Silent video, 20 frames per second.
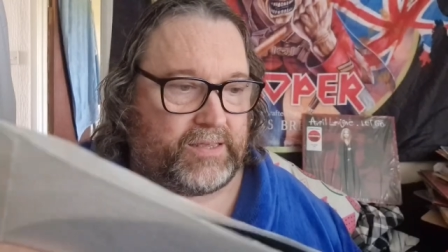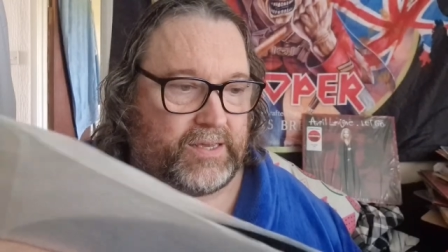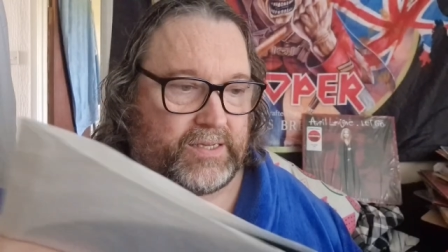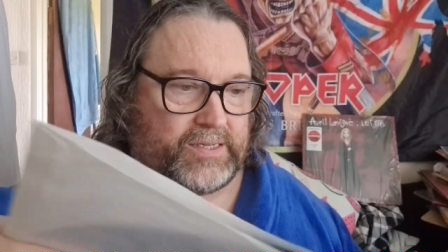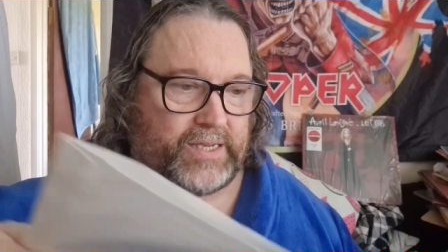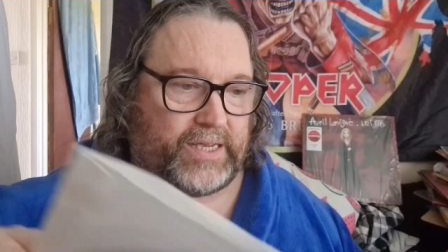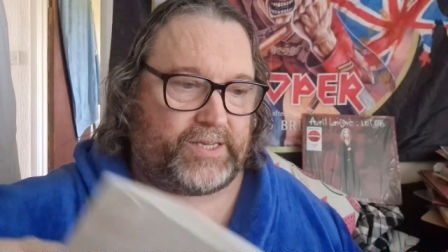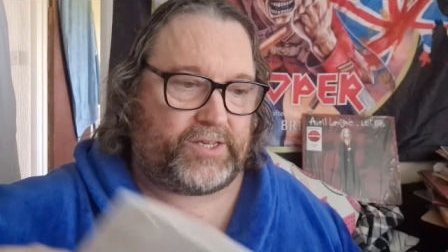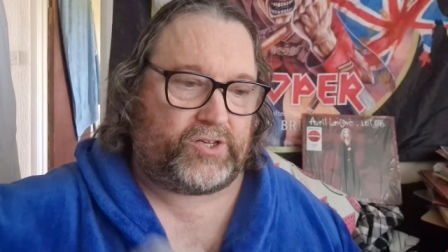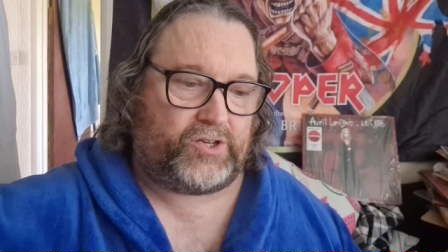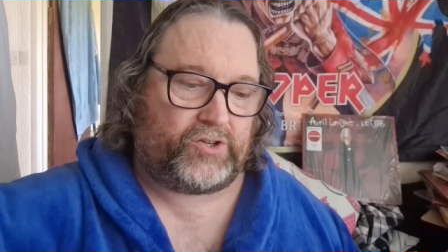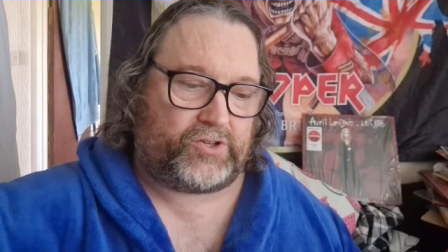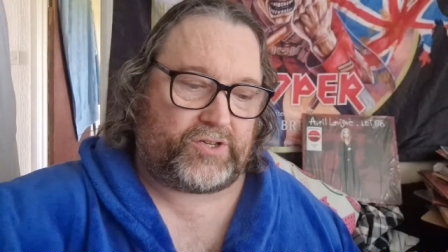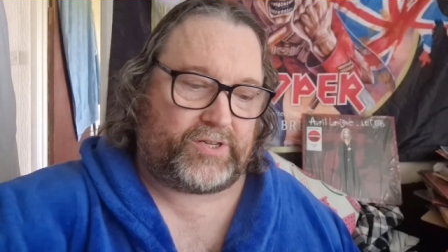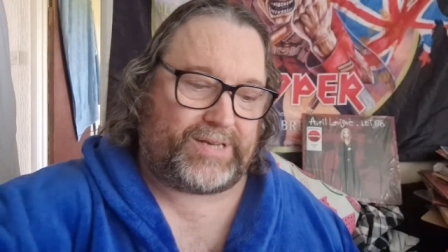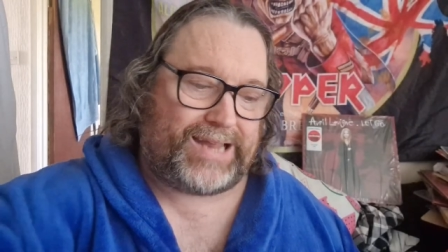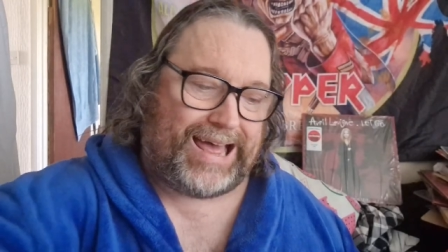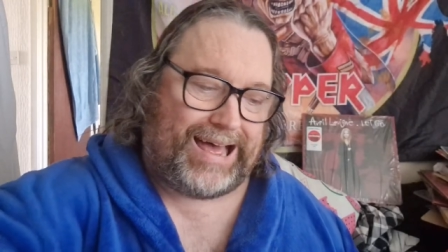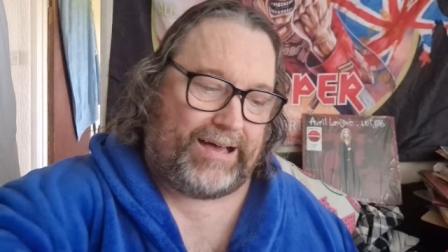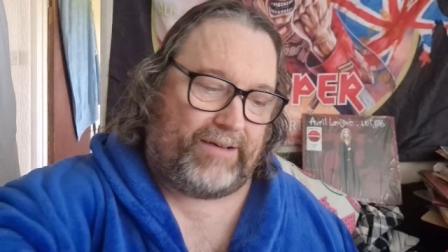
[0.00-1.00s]
that it
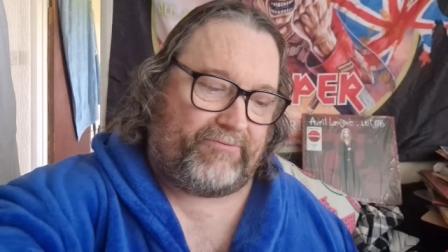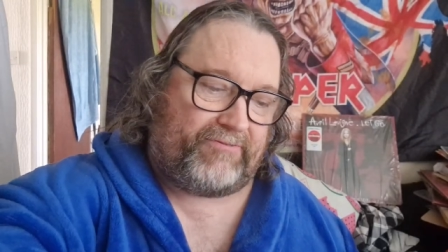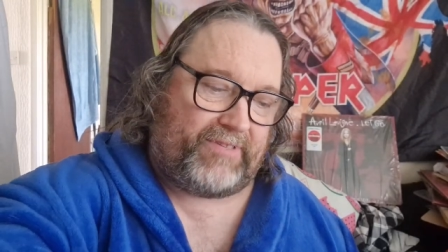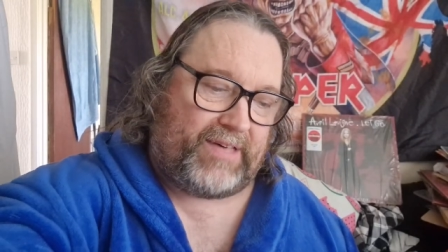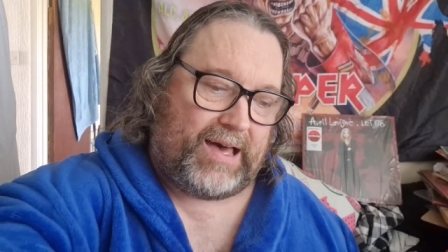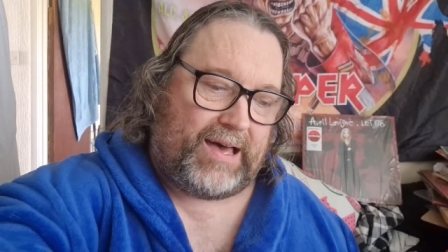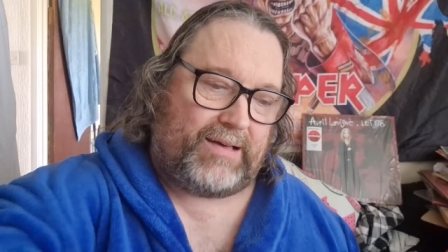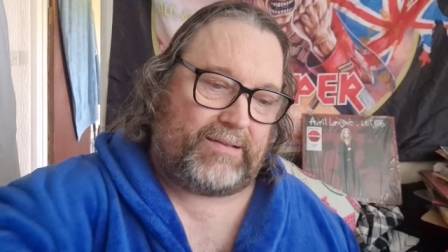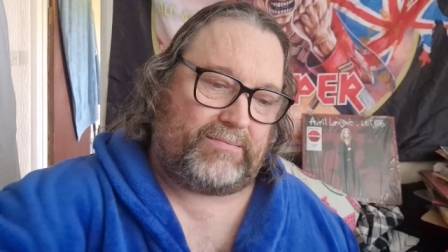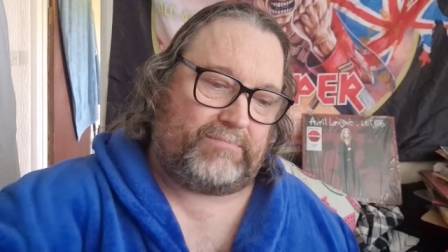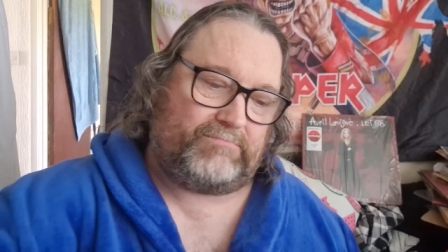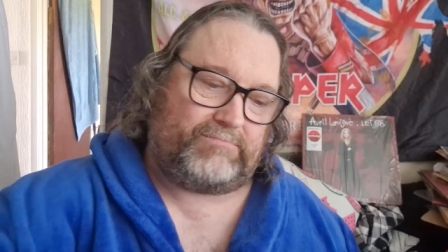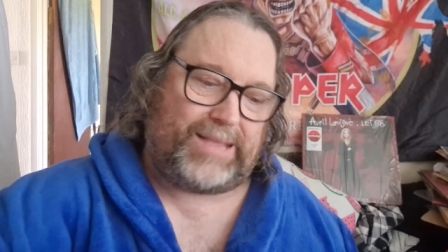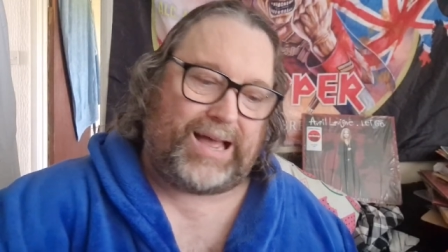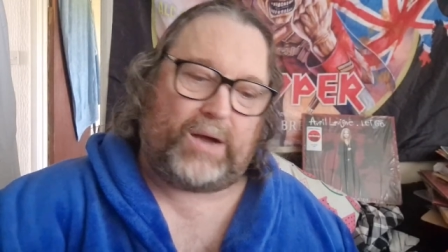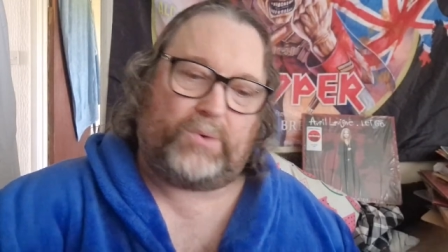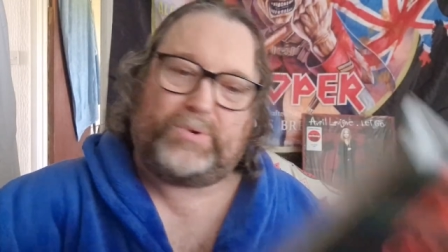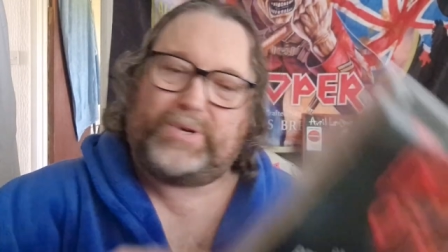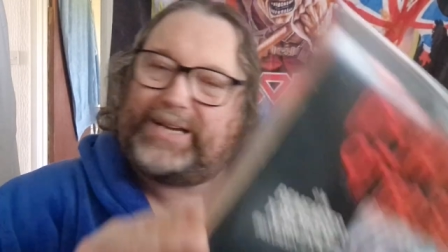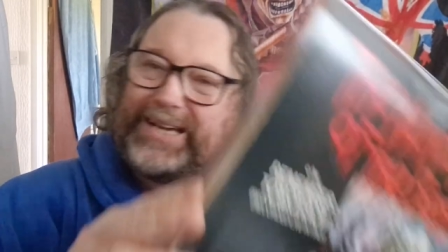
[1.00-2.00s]
doesn't have that
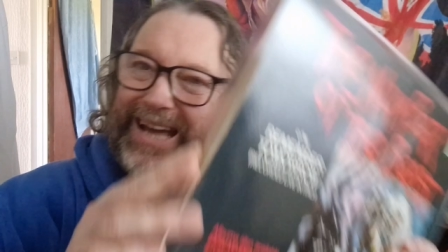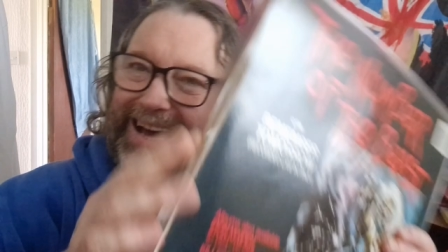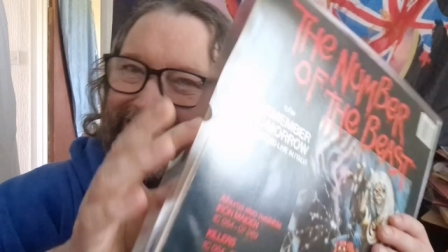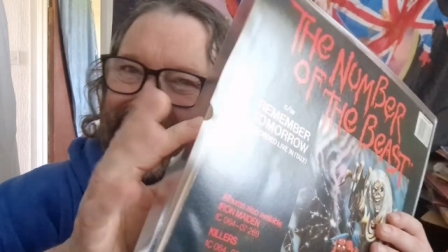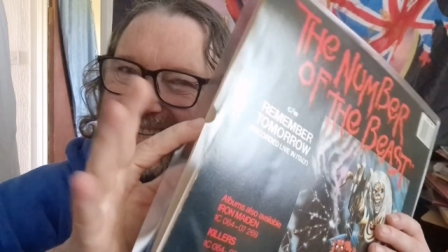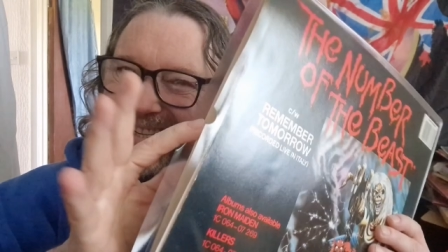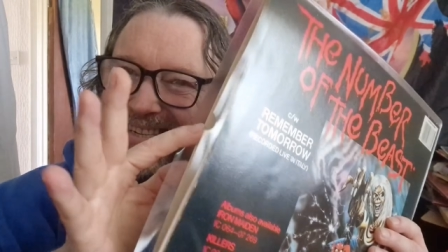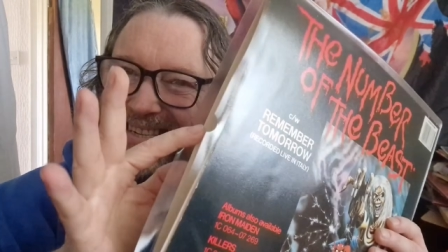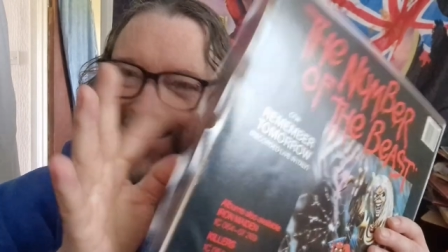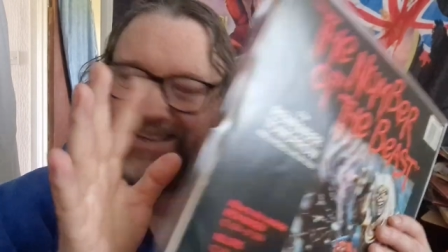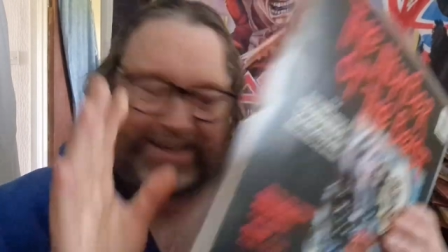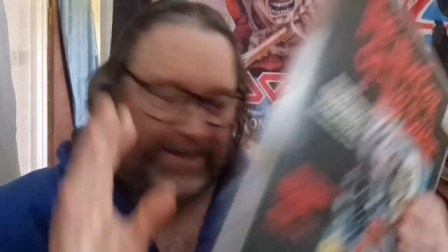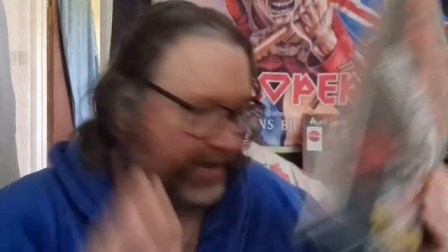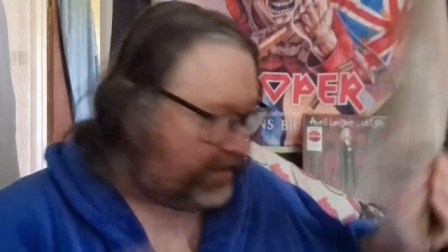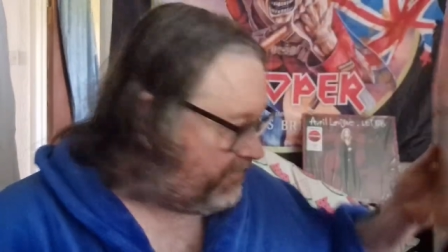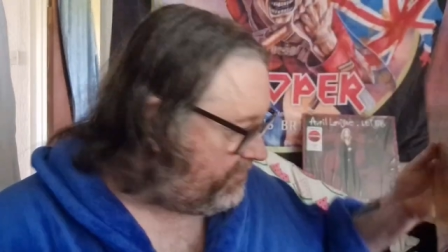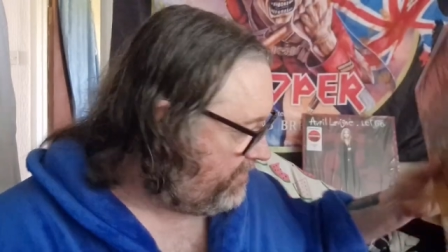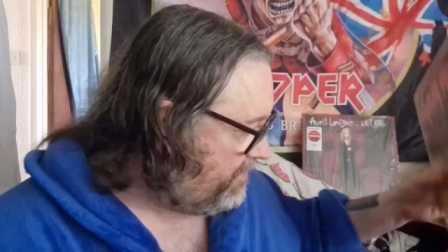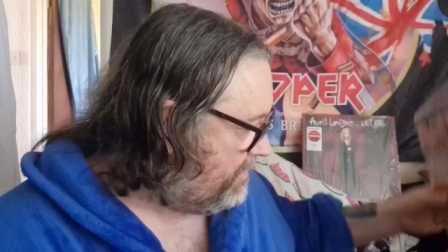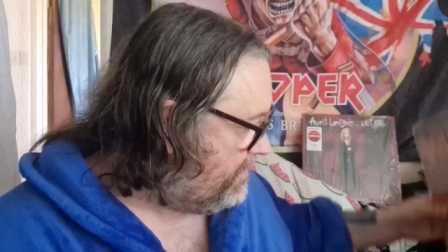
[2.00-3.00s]
outer card
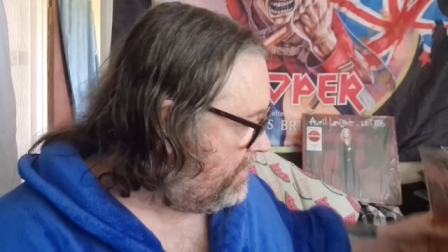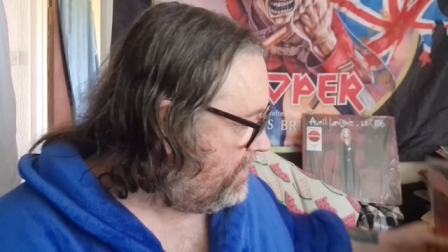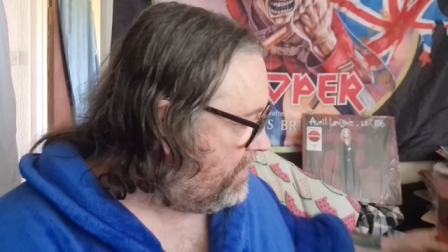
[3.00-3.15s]
sleeve.